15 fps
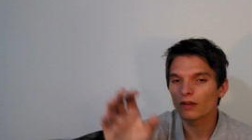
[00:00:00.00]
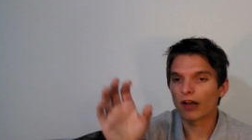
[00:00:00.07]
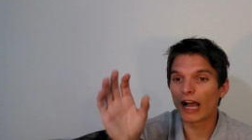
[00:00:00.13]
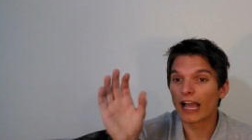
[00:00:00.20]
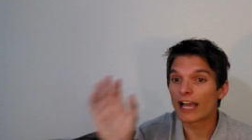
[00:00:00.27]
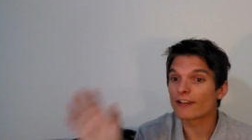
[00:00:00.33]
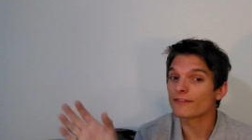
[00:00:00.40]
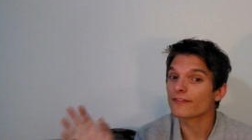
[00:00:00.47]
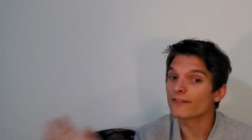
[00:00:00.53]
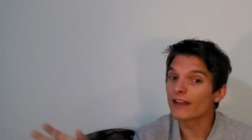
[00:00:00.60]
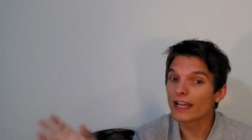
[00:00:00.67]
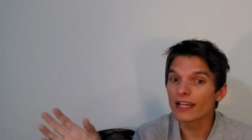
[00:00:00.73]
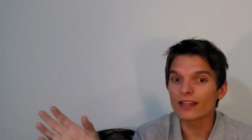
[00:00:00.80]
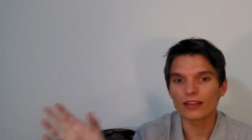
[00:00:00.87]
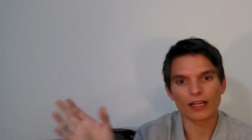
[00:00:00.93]
I have
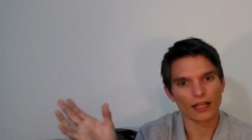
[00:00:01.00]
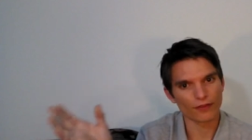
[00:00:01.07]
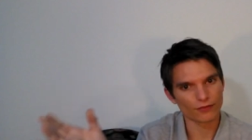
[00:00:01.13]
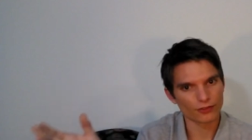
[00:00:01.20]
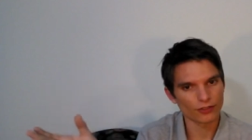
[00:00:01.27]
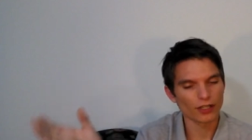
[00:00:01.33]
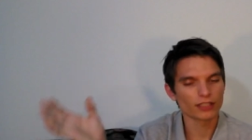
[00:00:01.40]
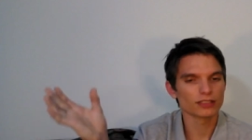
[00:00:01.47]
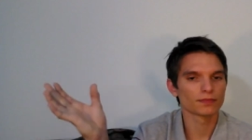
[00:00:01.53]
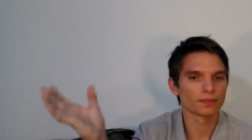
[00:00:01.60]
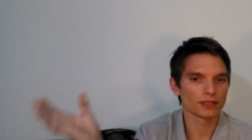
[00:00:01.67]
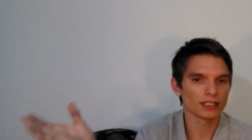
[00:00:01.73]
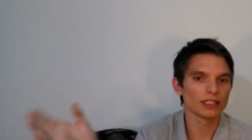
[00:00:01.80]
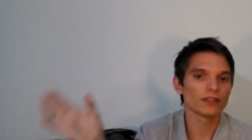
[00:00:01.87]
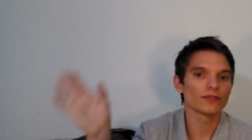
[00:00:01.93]
faith, I have trust,
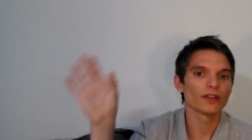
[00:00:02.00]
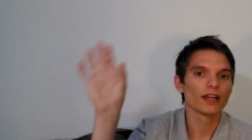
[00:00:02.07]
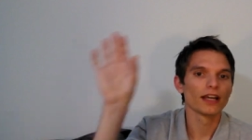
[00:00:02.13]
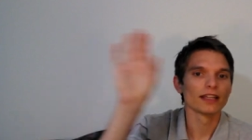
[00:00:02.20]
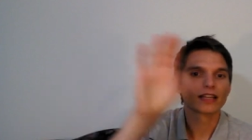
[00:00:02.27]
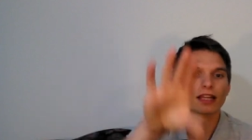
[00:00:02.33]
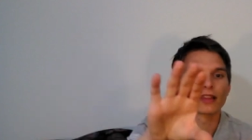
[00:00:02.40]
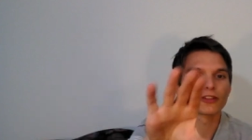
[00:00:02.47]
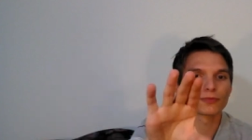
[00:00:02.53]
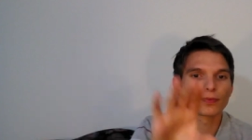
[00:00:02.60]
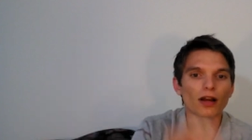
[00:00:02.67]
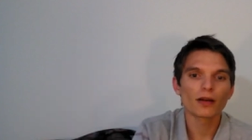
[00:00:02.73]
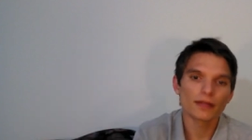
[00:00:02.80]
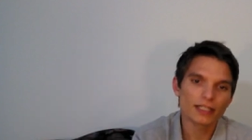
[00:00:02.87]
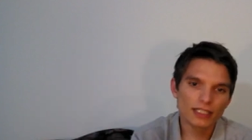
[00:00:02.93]
belief, that there
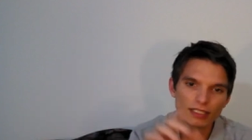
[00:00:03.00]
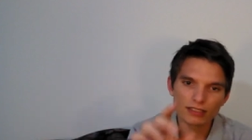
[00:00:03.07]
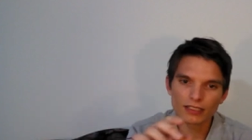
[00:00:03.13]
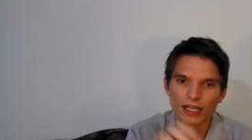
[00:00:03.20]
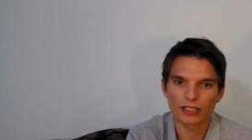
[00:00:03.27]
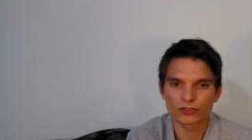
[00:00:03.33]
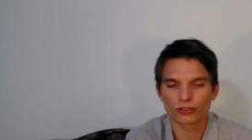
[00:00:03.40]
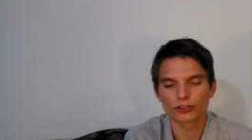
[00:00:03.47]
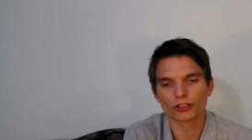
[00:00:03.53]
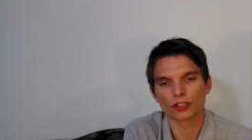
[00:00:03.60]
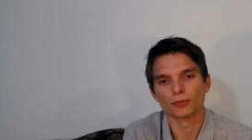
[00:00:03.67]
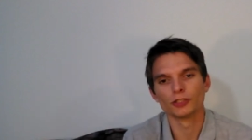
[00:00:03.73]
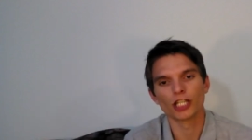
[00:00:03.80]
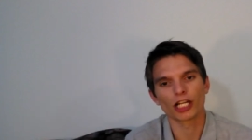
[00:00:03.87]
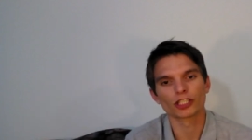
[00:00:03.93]
probably is an answer to your
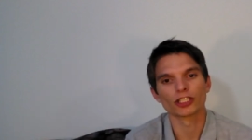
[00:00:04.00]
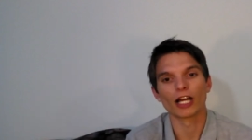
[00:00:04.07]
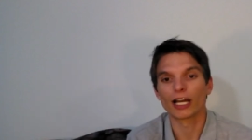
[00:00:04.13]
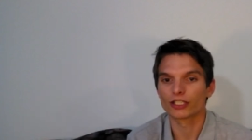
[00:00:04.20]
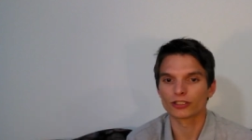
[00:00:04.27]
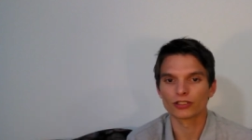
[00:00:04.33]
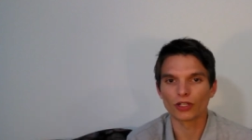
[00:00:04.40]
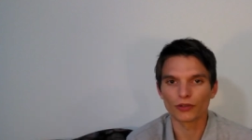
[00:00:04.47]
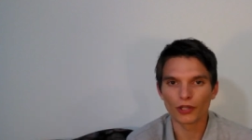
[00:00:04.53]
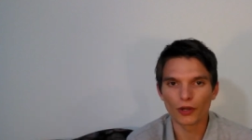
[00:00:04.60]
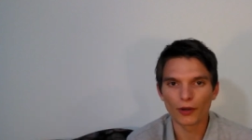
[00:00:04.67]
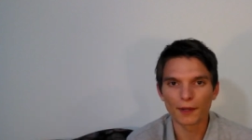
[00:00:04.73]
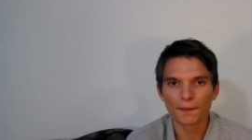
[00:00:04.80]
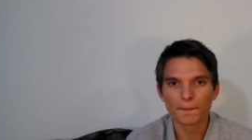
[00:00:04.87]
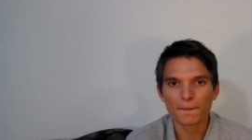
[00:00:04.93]
objection, I just don't know
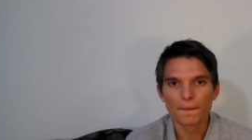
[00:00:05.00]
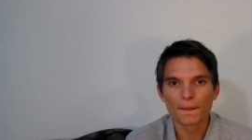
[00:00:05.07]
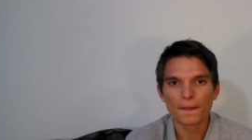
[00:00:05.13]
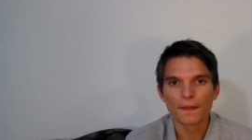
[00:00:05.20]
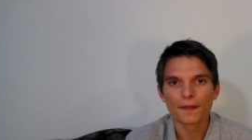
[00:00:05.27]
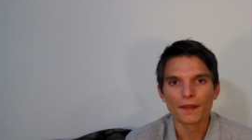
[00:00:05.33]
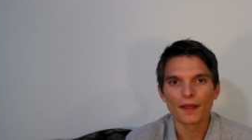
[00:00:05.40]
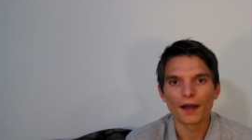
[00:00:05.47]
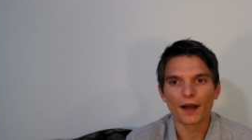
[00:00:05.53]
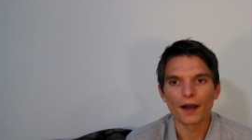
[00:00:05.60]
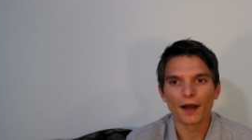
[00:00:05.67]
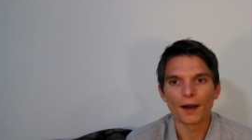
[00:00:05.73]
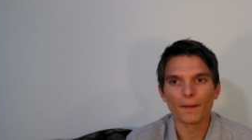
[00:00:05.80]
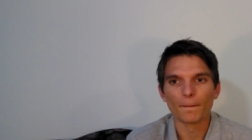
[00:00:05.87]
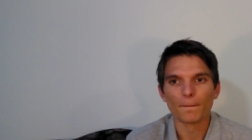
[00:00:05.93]
it.
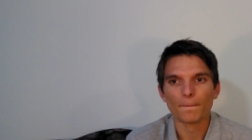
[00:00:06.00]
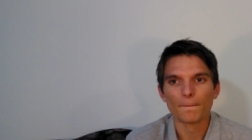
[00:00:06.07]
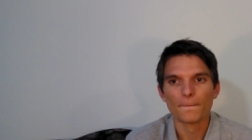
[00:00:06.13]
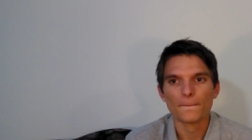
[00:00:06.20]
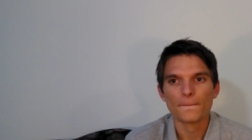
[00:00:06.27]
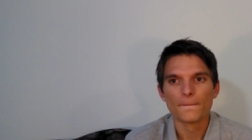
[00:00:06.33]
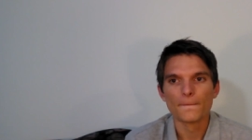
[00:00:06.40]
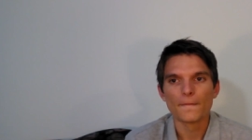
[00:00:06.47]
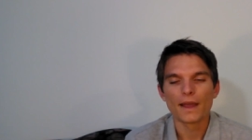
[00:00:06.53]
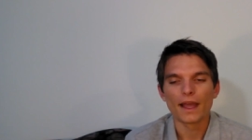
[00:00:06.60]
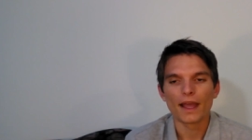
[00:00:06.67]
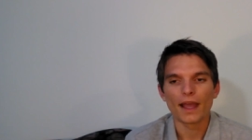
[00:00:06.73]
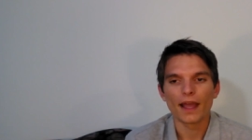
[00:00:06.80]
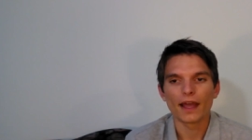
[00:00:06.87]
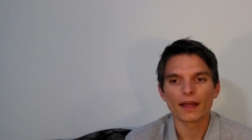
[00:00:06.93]
Um...
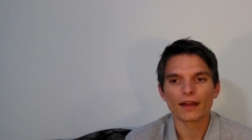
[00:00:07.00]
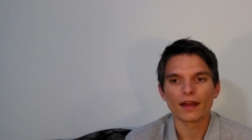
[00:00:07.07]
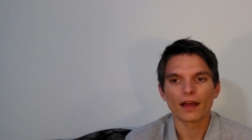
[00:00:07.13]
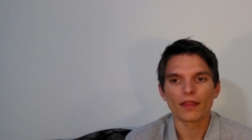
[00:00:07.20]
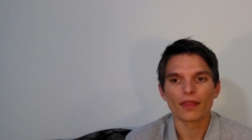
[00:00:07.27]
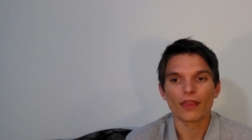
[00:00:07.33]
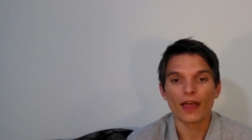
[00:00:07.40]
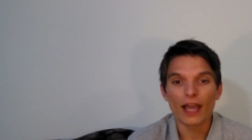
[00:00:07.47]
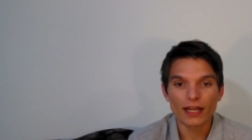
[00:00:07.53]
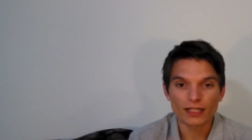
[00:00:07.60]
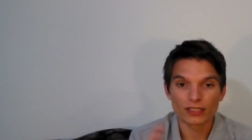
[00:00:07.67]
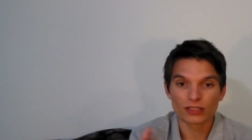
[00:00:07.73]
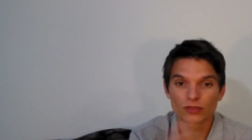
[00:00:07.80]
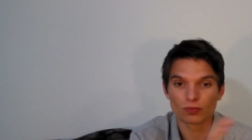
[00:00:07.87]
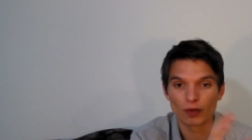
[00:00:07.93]
And that
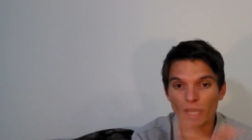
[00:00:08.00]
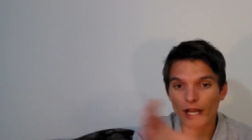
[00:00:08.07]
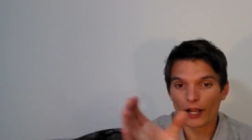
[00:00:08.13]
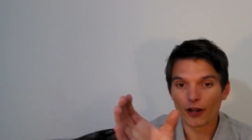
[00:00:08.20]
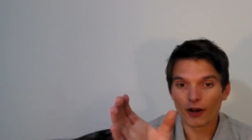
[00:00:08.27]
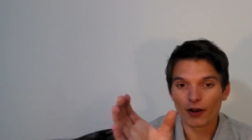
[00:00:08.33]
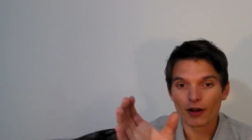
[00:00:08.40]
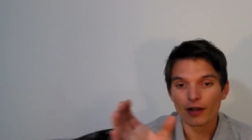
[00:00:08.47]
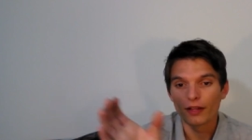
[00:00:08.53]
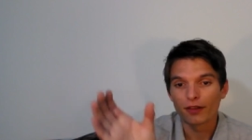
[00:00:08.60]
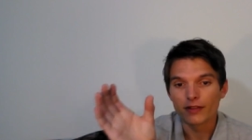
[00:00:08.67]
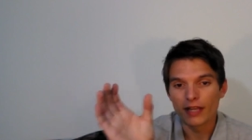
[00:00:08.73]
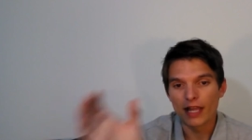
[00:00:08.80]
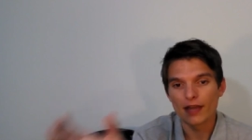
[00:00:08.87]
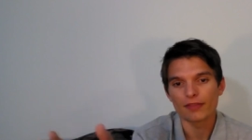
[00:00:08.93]
is where
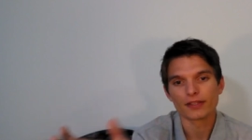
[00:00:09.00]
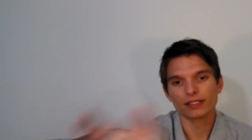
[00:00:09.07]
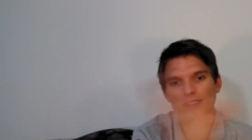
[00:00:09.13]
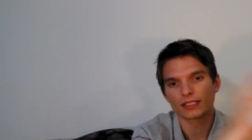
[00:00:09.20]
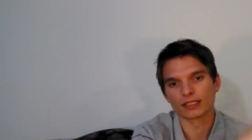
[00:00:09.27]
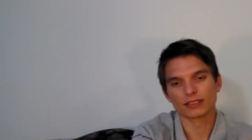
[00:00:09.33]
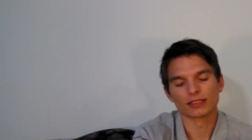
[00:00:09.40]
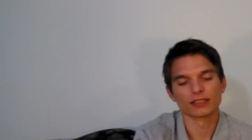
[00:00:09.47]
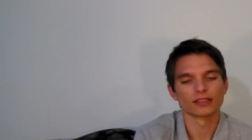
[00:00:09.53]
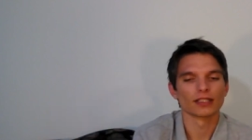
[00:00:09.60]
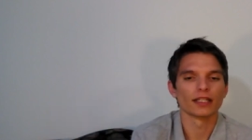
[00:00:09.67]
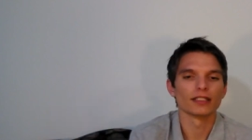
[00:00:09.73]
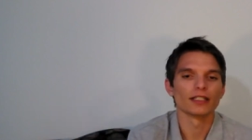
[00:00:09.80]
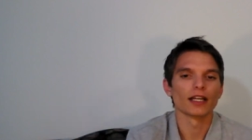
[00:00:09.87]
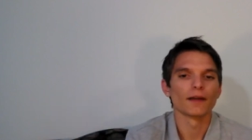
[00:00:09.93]
the atheist gets this
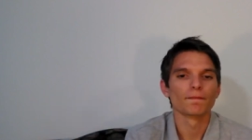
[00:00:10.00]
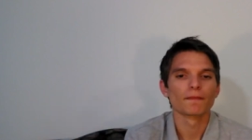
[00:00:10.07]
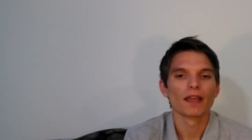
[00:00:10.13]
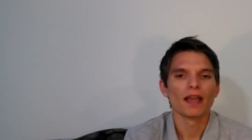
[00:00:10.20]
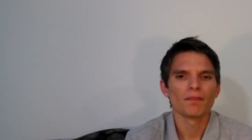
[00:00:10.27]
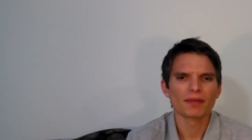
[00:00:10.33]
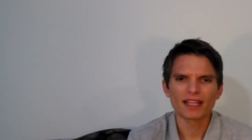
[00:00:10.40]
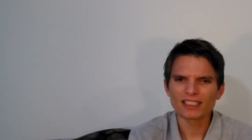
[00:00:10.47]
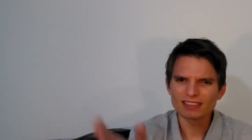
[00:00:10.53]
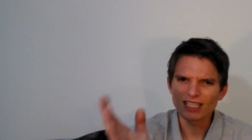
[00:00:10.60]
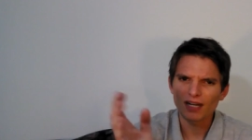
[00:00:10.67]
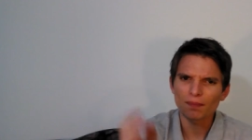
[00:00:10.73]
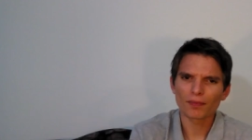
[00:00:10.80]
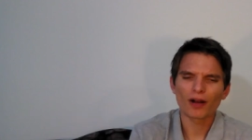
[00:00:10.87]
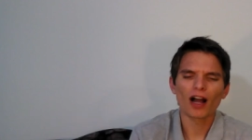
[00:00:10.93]
idea. But that's
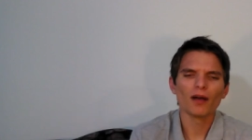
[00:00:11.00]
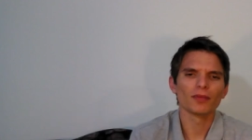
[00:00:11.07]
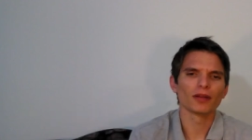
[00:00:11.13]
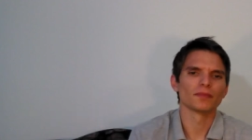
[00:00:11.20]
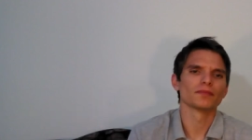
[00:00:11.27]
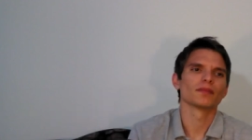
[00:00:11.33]
not a problem.